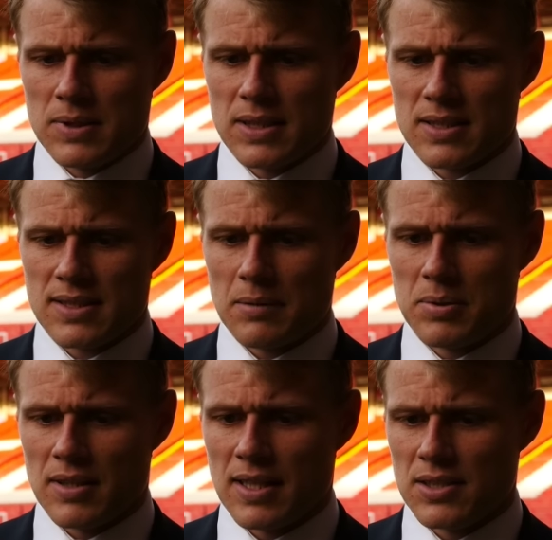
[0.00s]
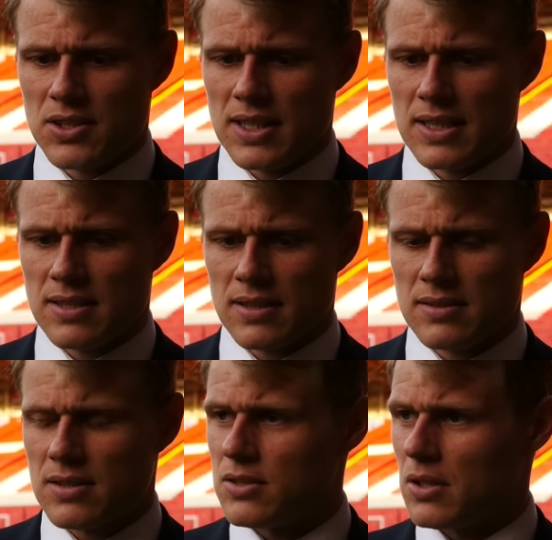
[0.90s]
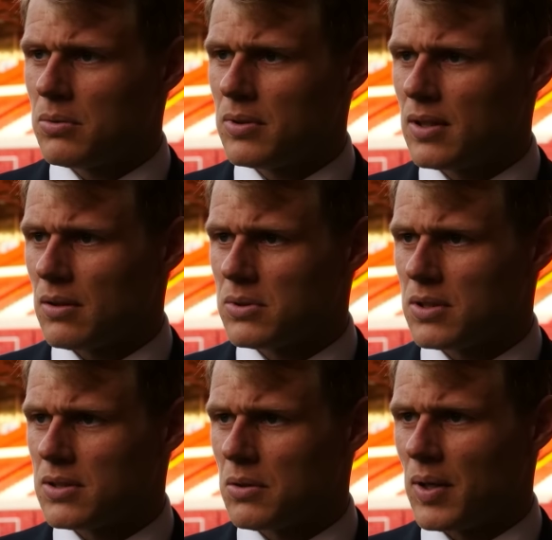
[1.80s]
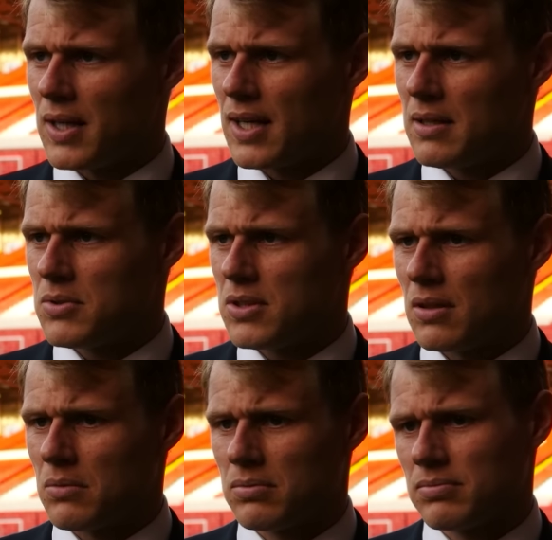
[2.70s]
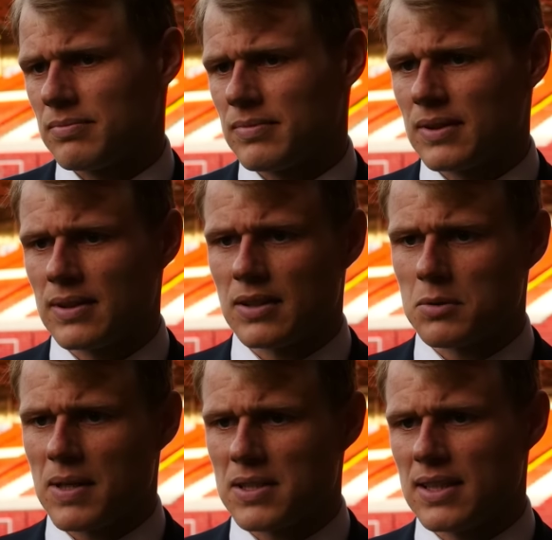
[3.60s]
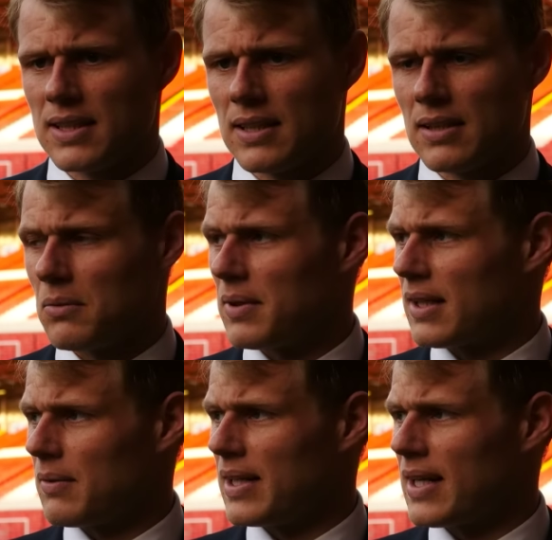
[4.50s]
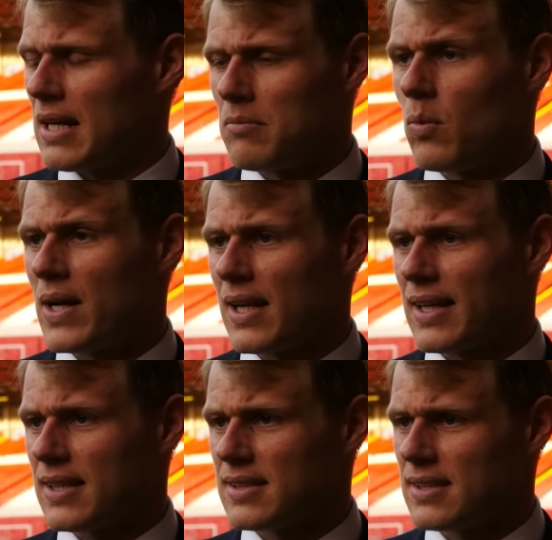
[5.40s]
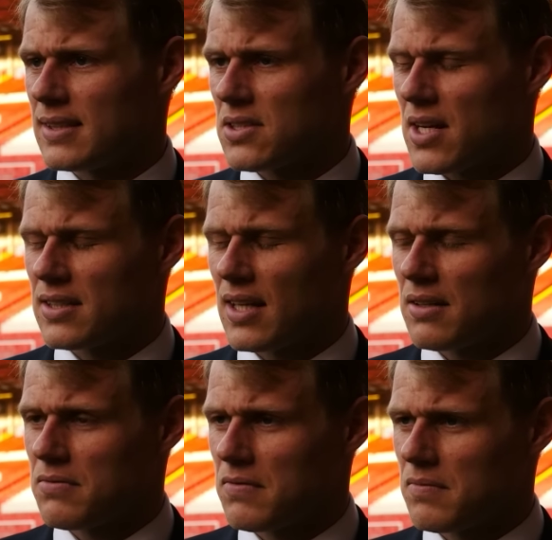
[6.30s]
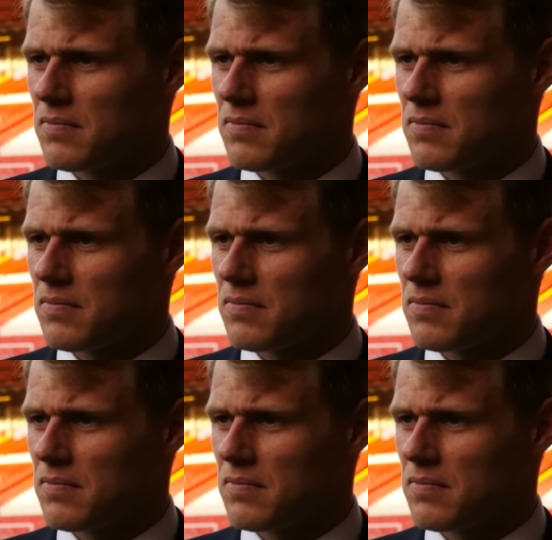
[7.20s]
These are the type of the things you need to do, you know, to win games, you know, especially, you know, when the game went like it did in the second half.